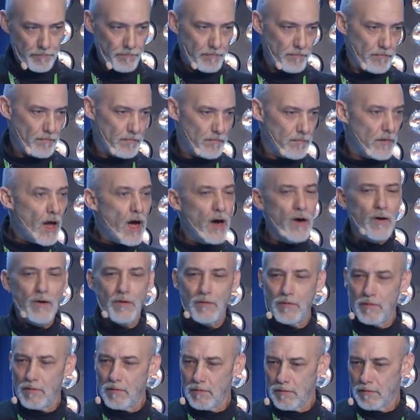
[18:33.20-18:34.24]
no,
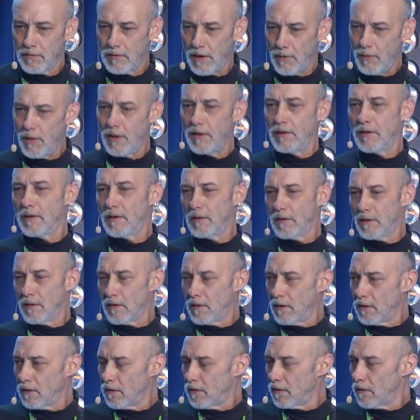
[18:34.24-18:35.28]
they wouldn't.
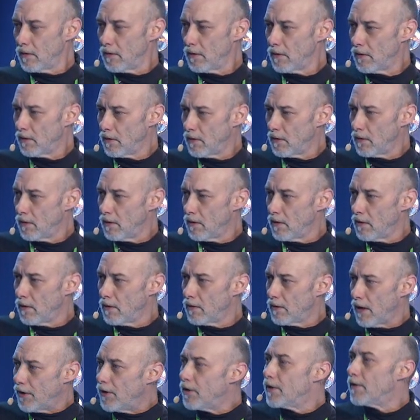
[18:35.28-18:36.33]
Now
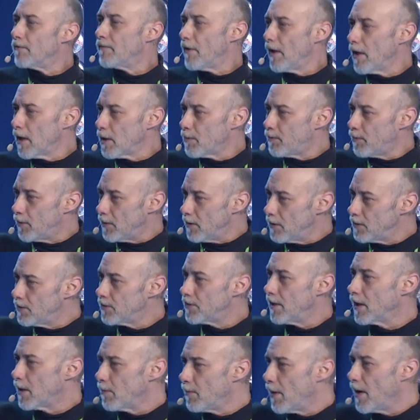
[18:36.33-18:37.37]
you developers, think
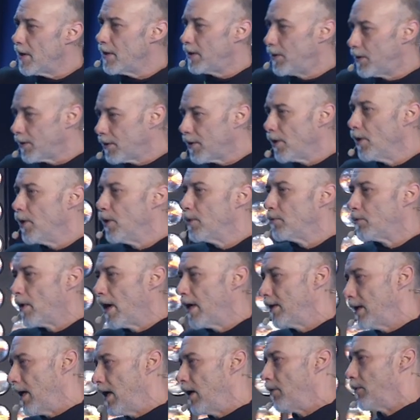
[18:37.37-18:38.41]
about your code right
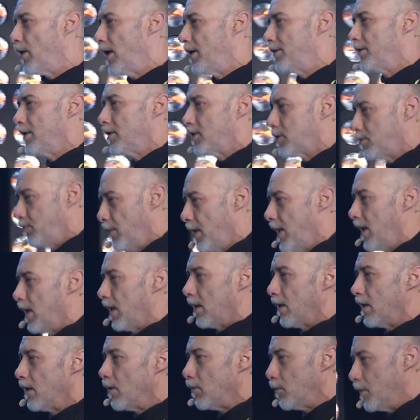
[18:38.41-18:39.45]
now, right this minute.
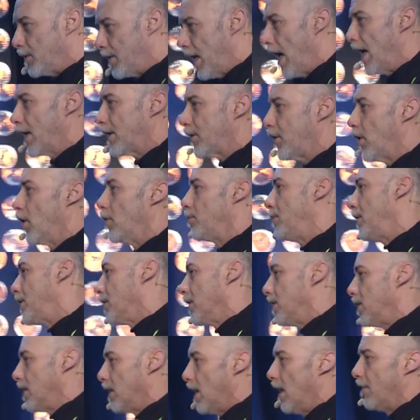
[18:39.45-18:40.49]
Would that code be good
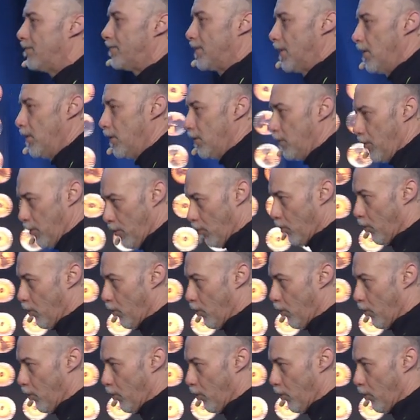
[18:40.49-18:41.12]
enough to work